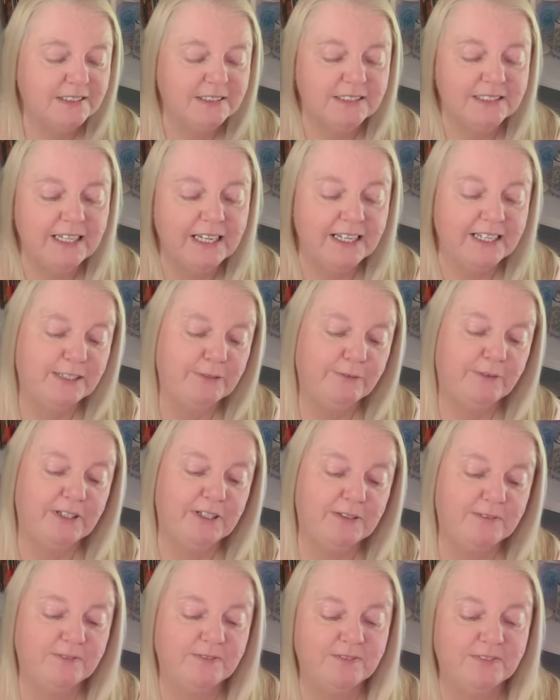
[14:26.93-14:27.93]
yeah anyway
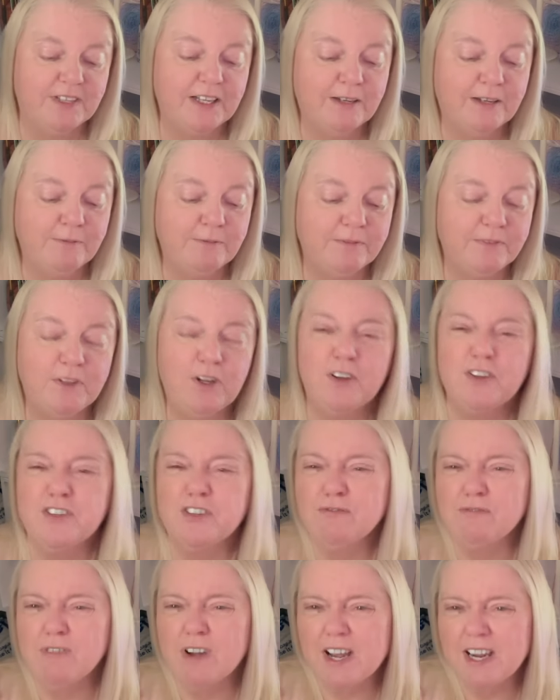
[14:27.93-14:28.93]
um, lots
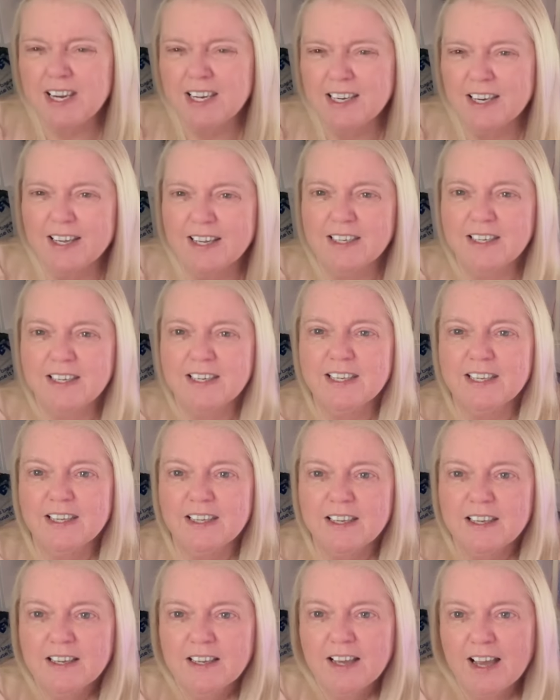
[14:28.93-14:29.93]
of rain lately
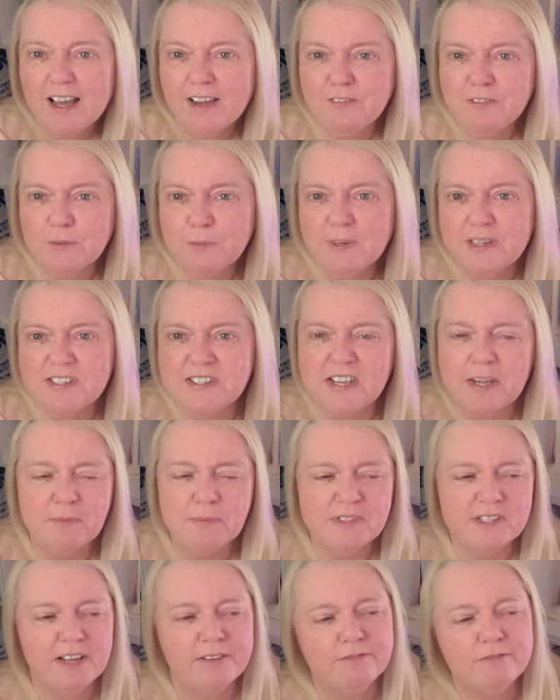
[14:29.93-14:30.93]
everywhere seems
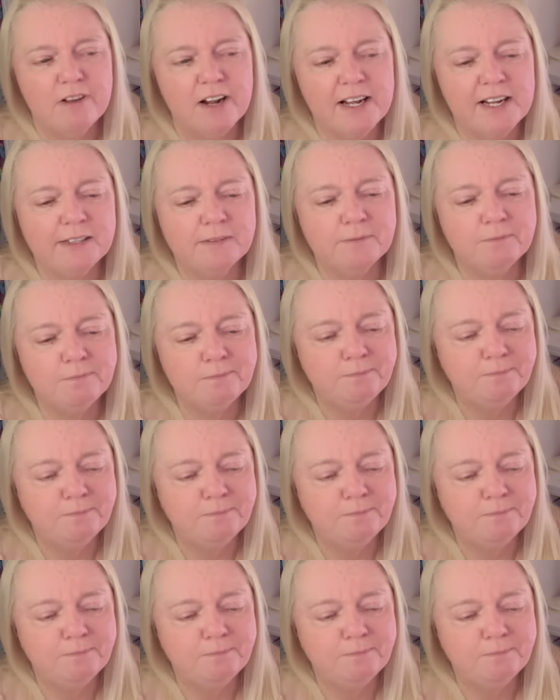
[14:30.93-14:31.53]
to have rain